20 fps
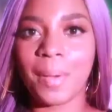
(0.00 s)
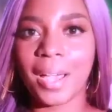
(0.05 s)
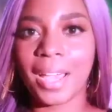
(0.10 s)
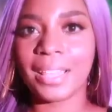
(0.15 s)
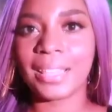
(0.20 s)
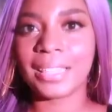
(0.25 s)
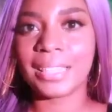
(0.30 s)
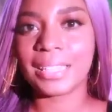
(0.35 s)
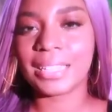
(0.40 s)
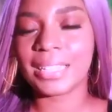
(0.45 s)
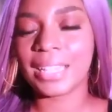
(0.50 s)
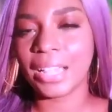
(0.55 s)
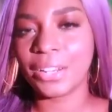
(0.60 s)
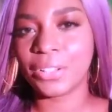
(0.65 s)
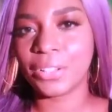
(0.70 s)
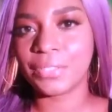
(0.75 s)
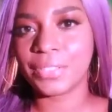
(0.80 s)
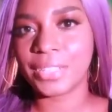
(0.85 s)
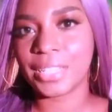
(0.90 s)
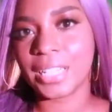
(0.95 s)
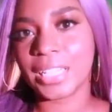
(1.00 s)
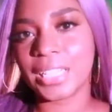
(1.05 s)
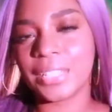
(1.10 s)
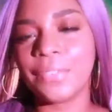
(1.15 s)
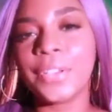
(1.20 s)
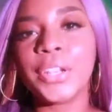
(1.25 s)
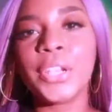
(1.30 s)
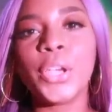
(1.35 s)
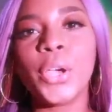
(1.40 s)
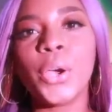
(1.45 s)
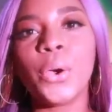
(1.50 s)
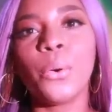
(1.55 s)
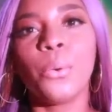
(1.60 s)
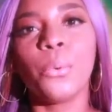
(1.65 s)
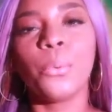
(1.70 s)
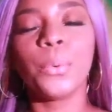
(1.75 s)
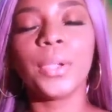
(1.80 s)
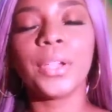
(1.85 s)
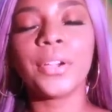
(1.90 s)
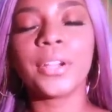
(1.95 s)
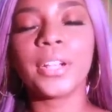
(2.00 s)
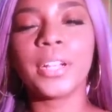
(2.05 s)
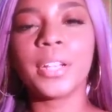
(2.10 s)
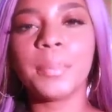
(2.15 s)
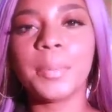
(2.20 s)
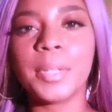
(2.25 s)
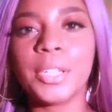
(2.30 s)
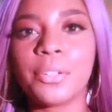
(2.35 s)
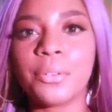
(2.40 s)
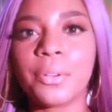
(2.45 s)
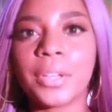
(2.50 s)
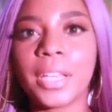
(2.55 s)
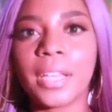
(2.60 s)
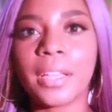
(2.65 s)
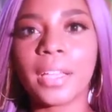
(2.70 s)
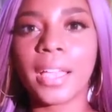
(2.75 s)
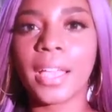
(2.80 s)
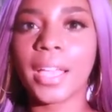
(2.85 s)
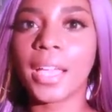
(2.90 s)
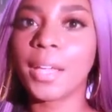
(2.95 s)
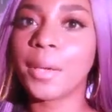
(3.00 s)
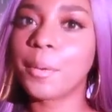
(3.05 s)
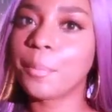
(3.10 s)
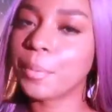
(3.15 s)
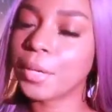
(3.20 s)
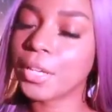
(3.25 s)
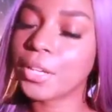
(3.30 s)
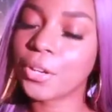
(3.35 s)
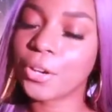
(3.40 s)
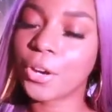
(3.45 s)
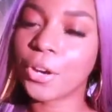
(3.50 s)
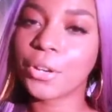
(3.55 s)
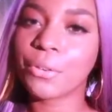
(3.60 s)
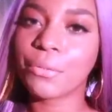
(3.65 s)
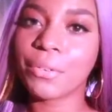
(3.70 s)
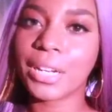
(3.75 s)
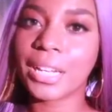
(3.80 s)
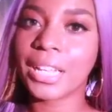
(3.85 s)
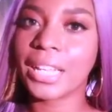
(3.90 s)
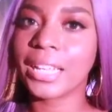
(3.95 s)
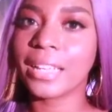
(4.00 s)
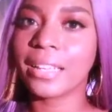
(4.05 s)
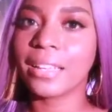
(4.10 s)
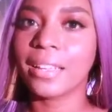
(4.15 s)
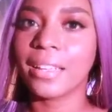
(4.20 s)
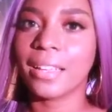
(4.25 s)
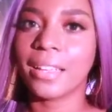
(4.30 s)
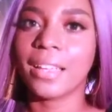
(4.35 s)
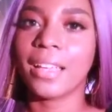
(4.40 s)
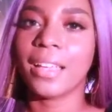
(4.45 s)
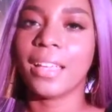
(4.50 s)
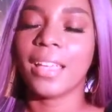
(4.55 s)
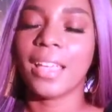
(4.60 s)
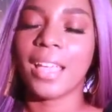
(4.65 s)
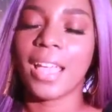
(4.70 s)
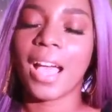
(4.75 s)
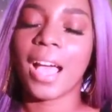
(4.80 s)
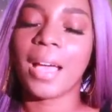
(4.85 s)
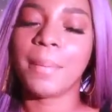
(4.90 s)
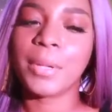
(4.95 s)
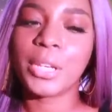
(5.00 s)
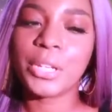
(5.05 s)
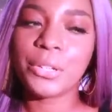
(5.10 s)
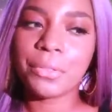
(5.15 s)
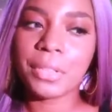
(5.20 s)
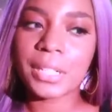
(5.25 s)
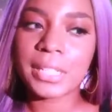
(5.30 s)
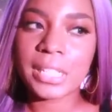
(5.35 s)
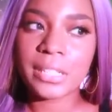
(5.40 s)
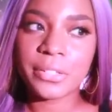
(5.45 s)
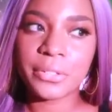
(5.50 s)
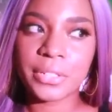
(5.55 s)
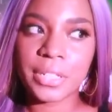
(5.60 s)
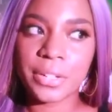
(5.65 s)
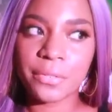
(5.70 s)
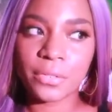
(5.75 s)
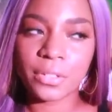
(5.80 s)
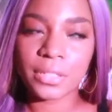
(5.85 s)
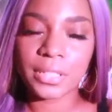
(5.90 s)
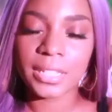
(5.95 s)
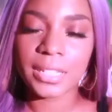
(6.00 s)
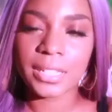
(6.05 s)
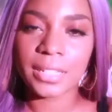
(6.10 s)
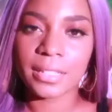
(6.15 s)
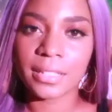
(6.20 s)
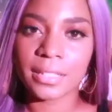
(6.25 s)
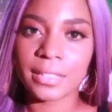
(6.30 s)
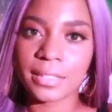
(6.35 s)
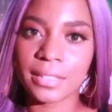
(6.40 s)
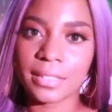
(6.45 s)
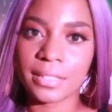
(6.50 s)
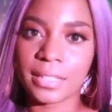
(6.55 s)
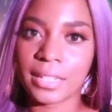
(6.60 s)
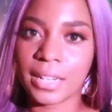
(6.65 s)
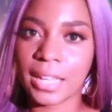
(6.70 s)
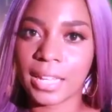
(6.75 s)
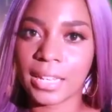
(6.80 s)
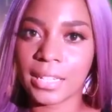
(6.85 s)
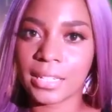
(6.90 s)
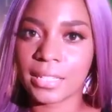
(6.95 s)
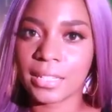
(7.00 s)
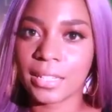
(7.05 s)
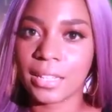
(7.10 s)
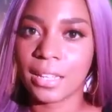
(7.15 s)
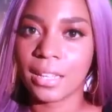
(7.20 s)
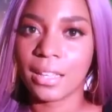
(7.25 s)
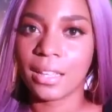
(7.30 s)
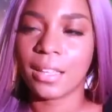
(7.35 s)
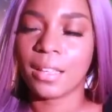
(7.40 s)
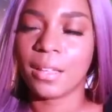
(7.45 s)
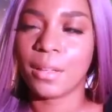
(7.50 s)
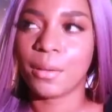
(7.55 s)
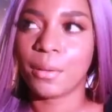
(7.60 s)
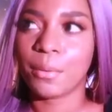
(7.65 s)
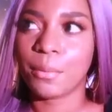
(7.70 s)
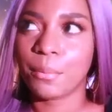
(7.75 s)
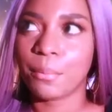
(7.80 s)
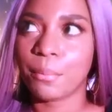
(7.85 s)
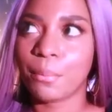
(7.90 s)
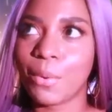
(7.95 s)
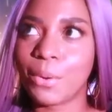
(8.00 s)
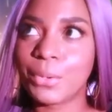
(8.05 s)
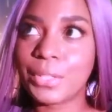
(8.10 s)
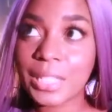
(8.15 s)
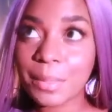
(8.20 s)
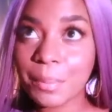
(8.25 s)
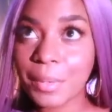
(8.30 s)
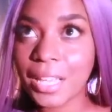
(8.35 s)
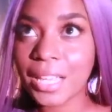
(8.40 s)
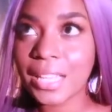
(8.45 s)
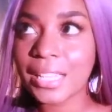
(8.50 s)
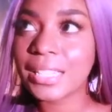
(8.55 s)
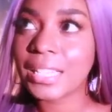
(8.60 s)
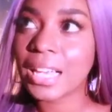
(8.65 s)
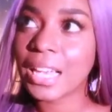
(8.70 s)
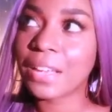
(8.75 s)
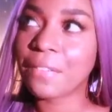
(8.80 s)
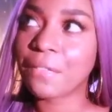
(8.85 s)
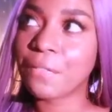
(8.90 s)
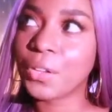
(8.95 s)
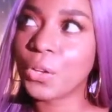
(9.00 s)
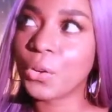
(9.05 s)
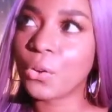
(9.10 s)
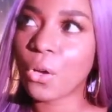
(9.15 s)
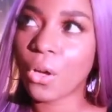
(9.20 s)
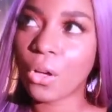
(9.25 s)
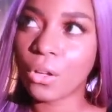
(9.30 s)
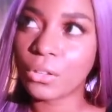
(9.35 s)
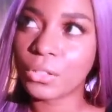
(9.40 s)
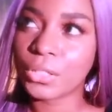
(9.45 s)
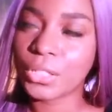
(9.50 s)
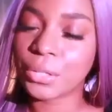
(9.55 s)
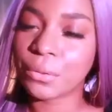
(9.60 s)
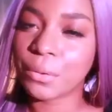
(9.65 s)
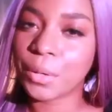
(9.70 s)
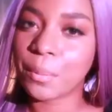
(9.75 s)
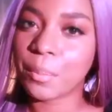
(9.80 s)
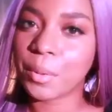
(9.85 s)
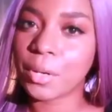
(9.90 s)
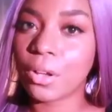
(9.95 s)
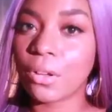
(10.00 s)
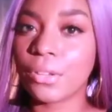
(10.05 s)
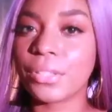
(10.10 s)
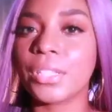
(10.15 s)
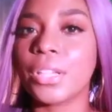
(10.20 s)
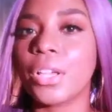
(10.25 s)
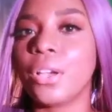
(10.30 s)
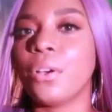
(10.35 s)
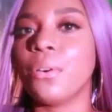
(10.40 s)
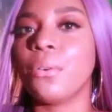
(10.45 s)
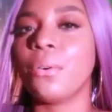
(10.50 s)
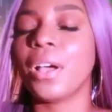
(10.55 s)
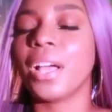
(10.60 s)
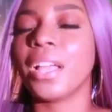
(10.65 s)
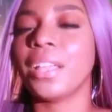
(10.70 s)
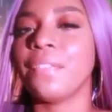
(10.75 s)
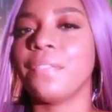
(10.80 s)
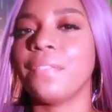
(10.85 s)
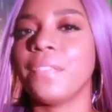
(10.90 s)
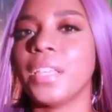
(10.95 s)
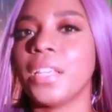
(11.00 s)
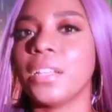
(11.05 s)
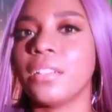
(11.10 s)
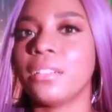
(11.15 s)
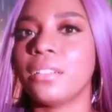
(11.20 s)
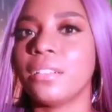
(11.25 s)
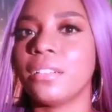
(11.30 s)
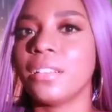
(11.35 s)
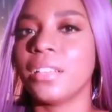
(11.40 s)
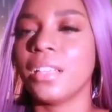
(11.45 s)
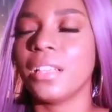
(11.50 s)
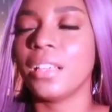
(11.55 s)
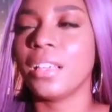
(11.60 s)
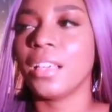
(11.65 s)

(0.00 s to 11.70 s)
by the title of today's video, we are going to be doing a pick a card reading. I'm going to do things a little differently tonight, mostly because I feel called to it, but also I feel